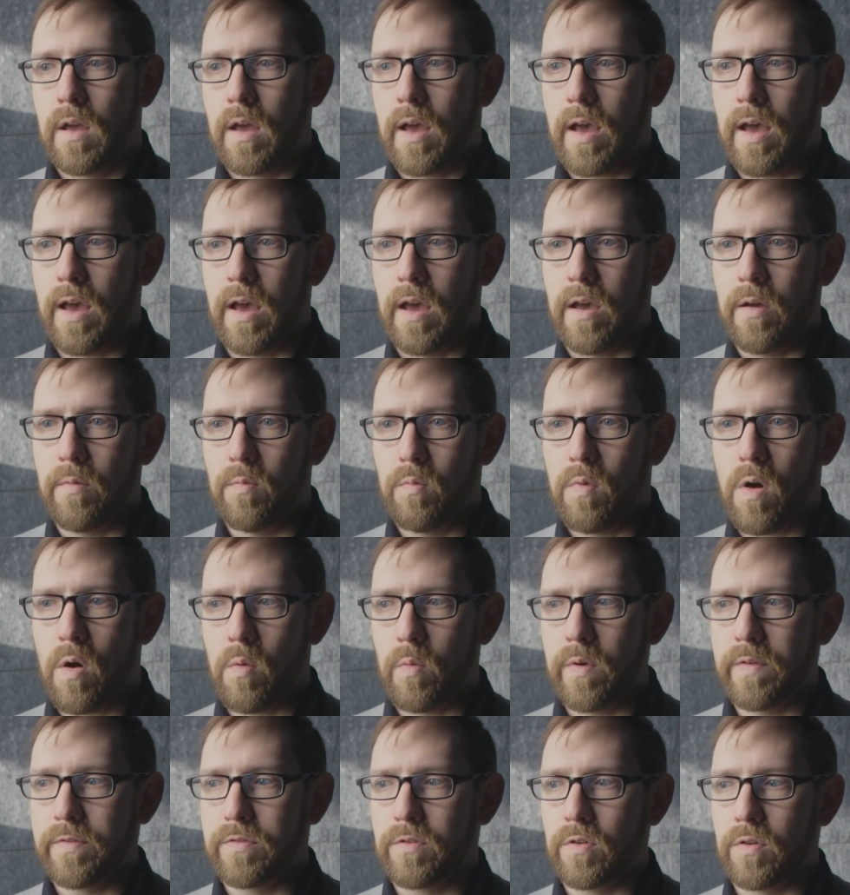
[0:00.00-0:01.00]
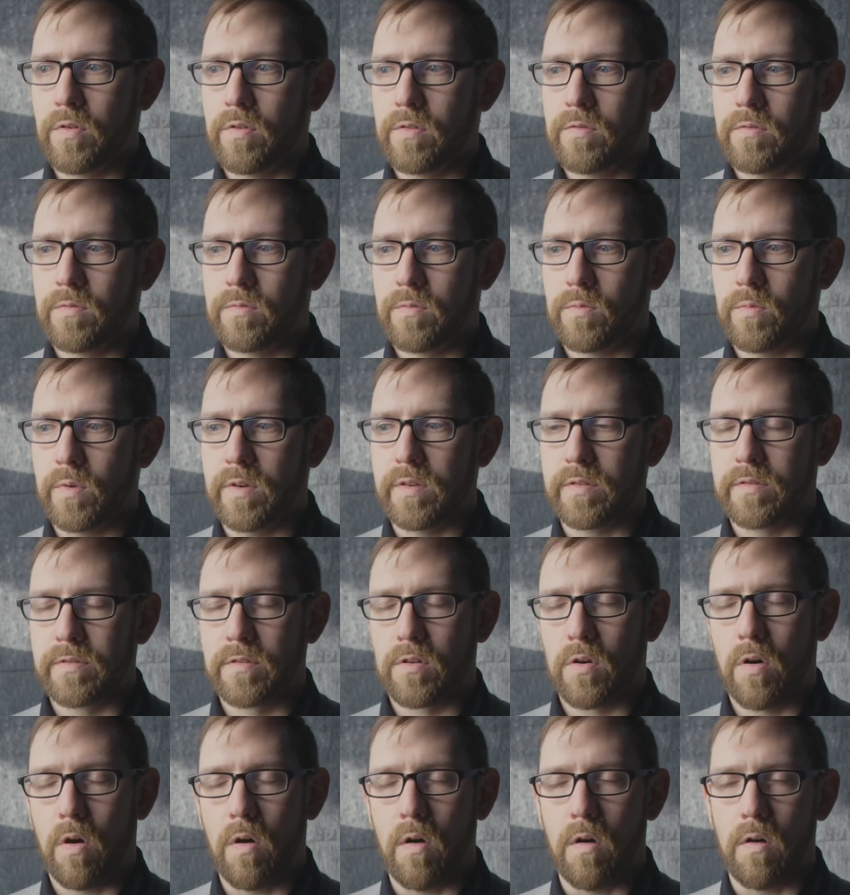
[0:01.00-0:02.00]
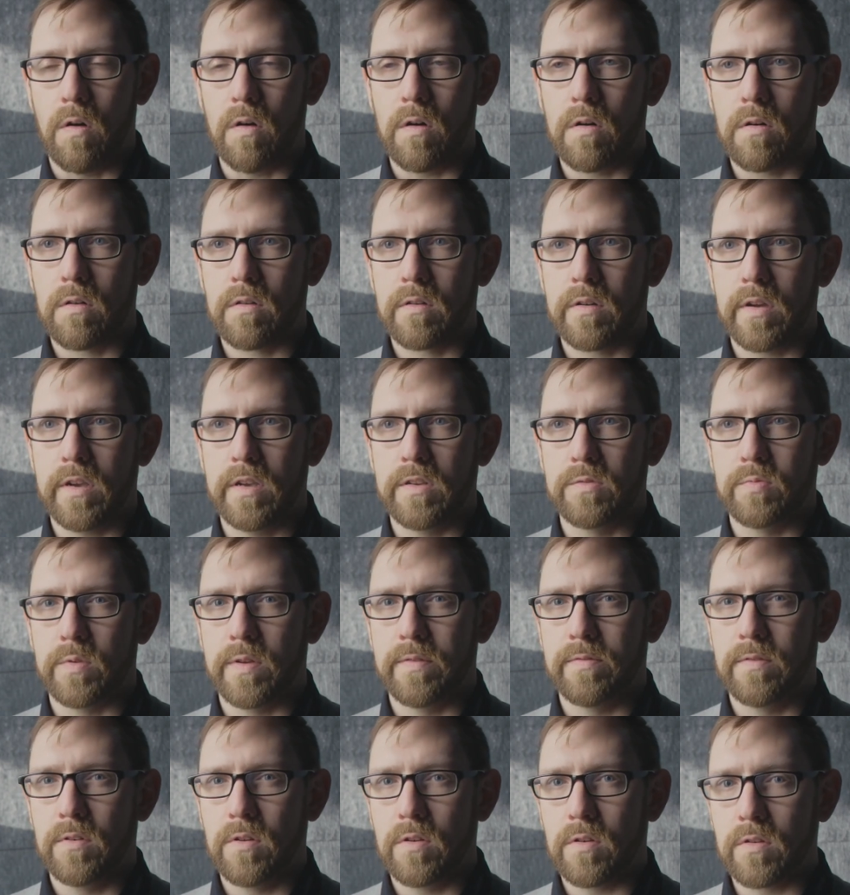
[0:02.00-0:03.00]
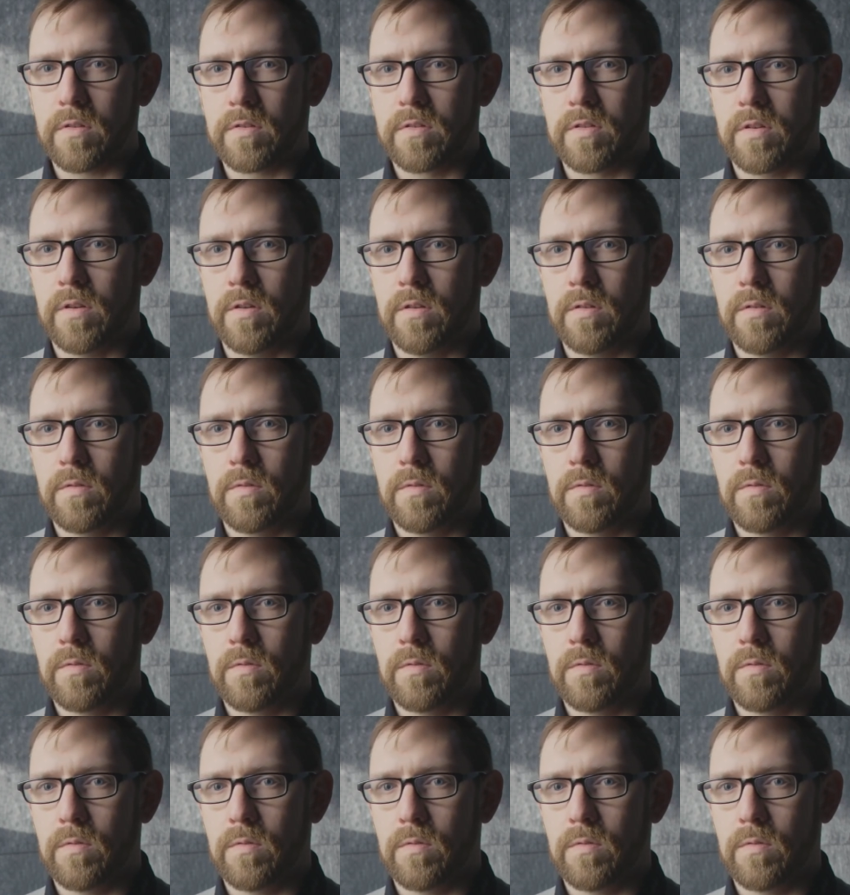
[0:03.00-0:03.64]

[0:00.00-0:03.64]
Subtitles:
What we've done with Core is we've looked at